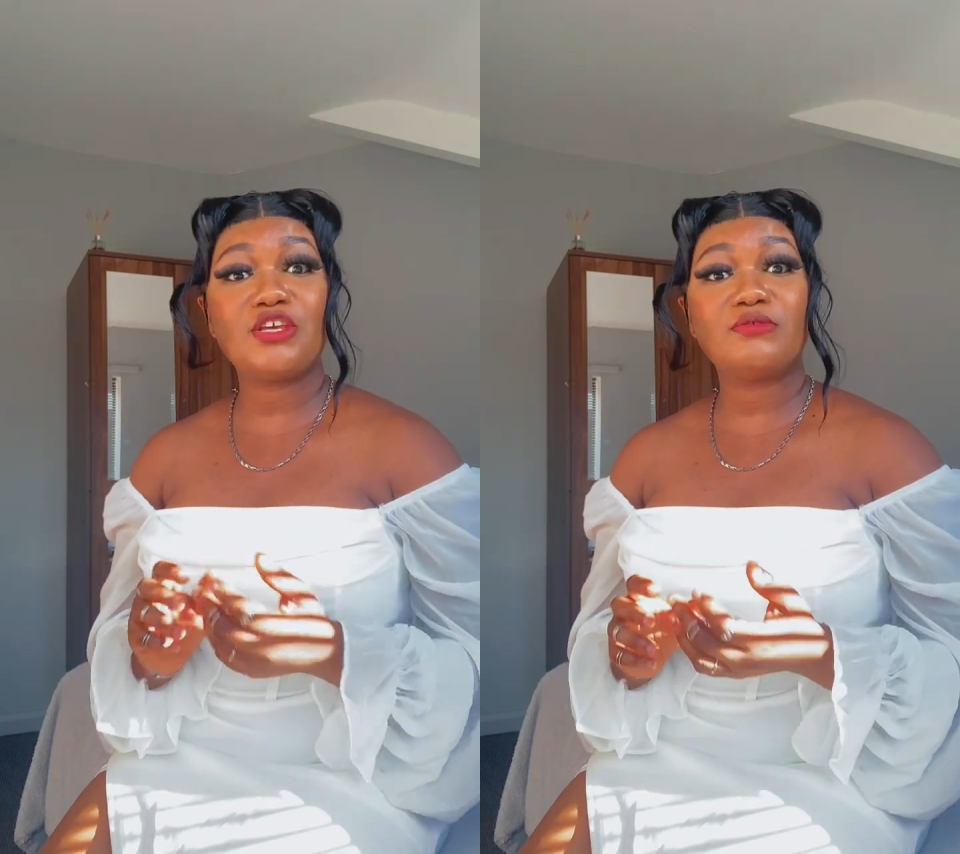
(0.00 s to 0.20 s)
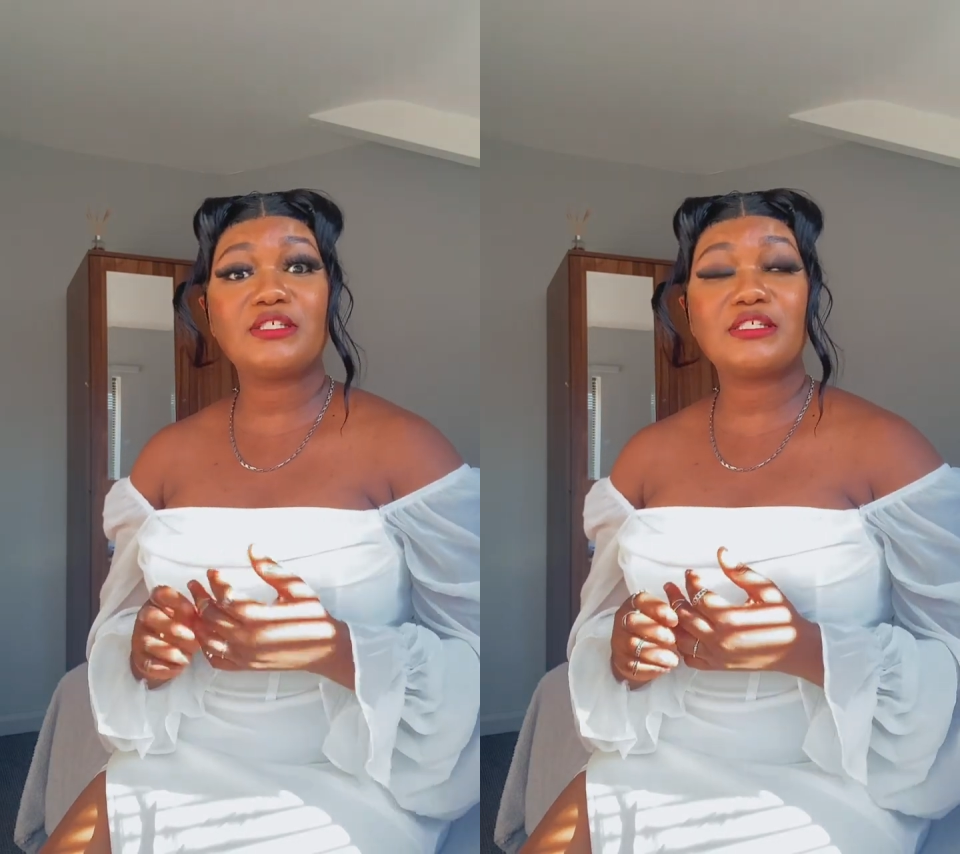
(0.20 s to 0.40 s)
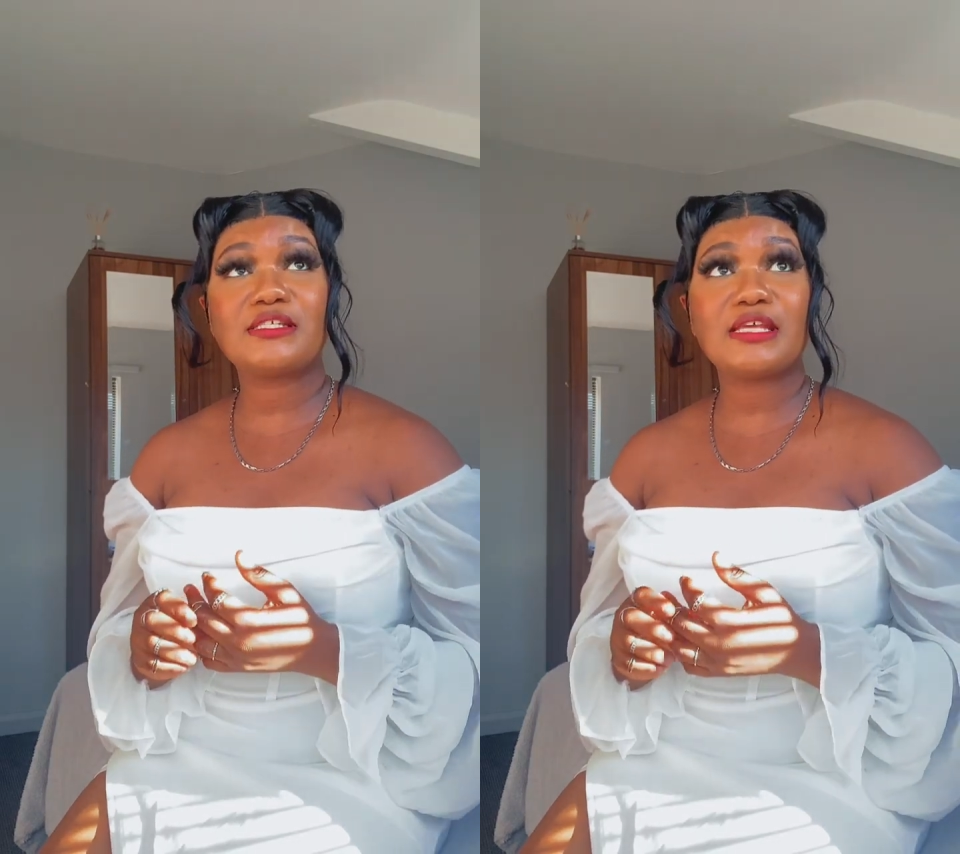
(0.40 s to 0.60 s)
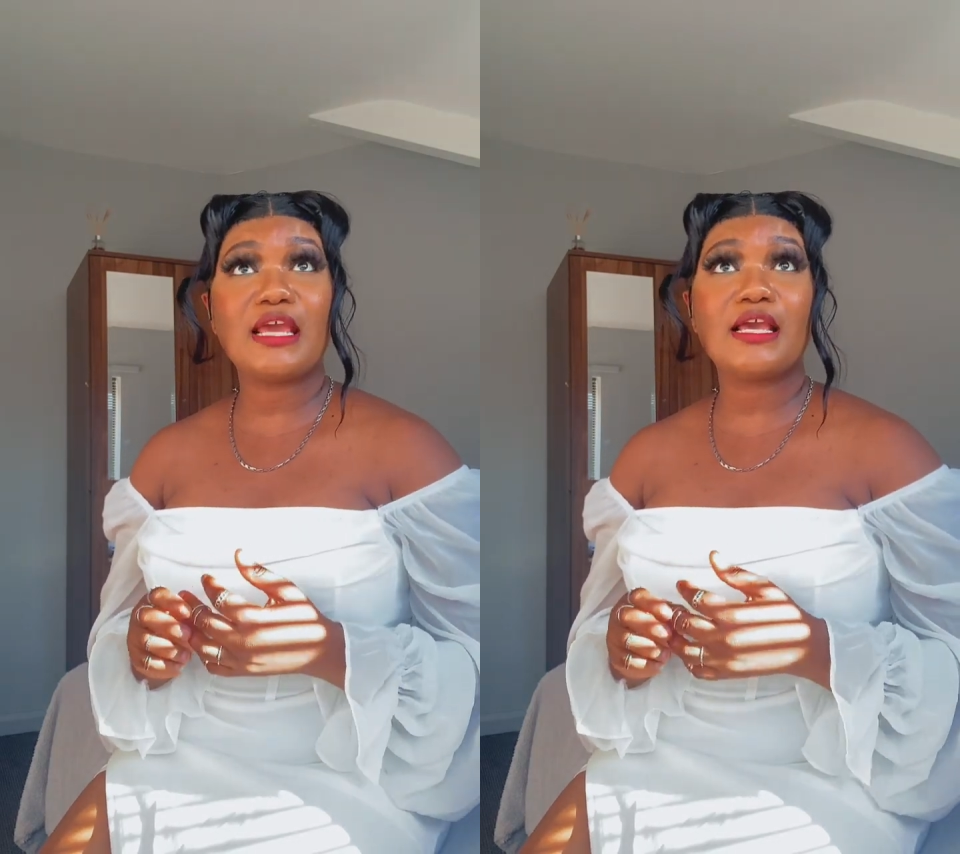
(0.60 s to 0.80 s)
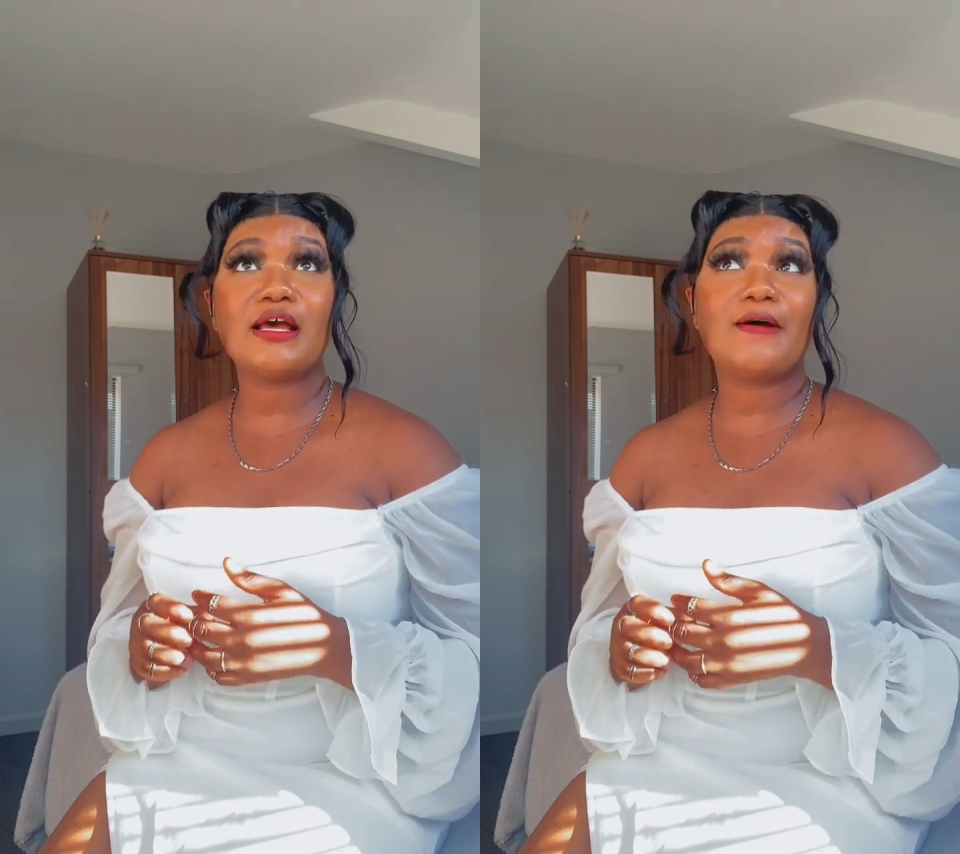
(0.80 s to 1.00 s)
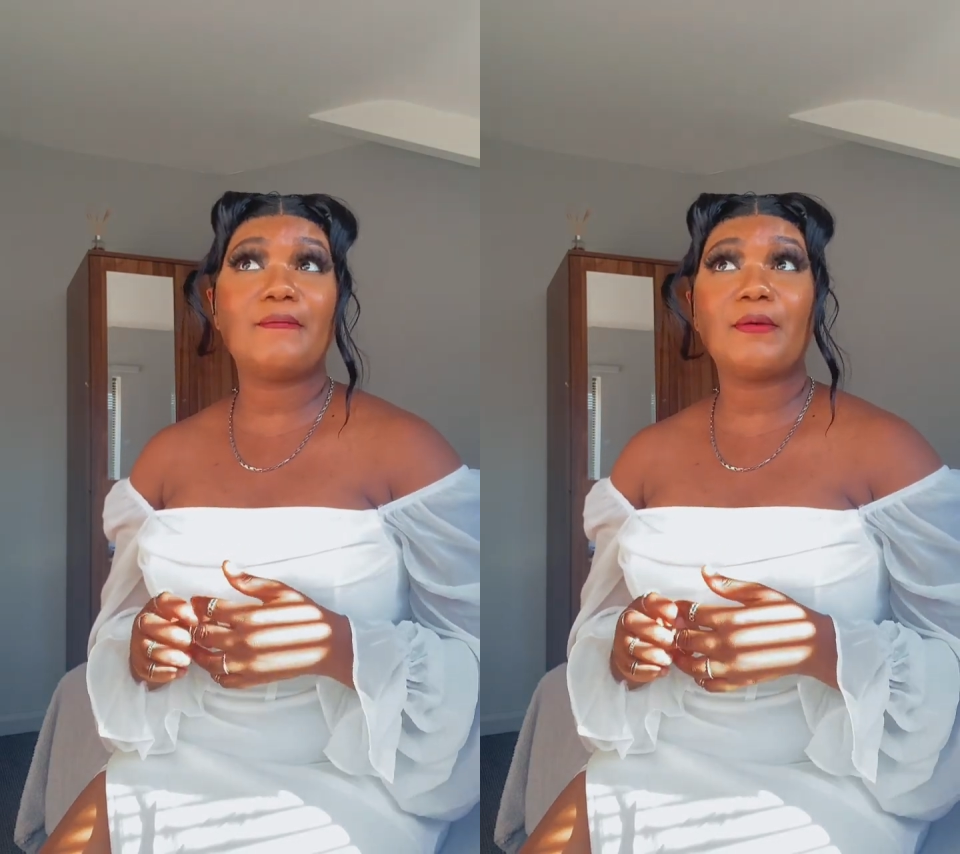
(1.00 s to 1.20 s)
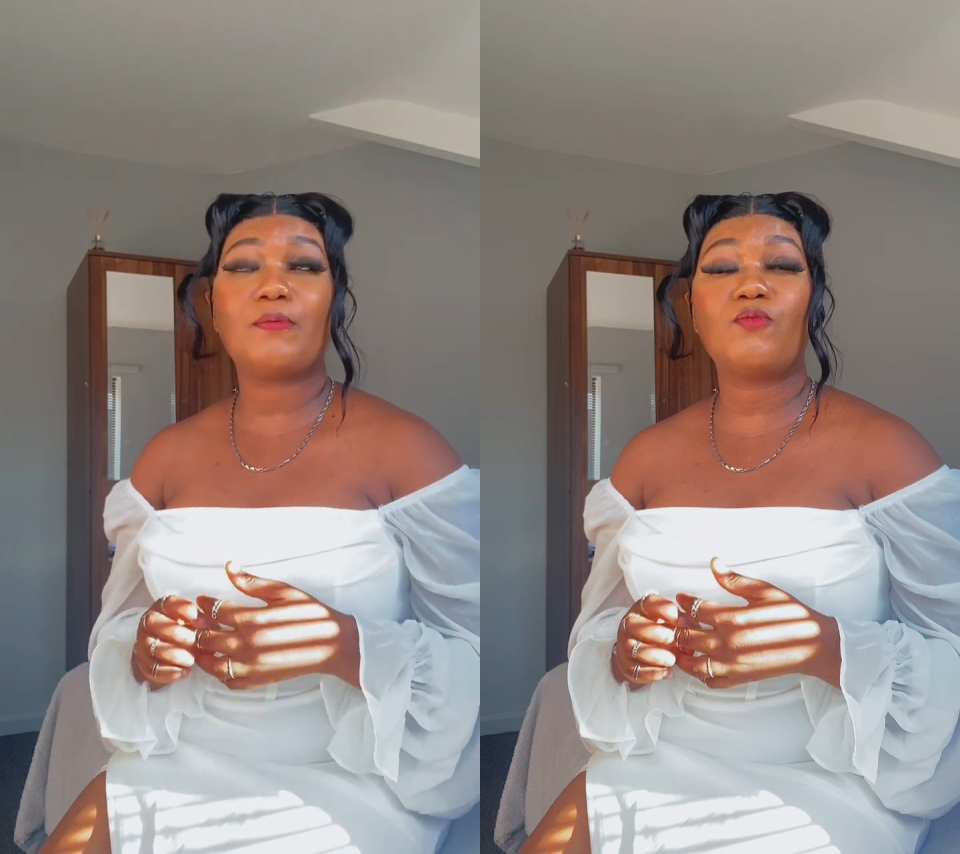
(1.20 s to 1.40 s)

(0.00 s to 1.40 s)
you would see a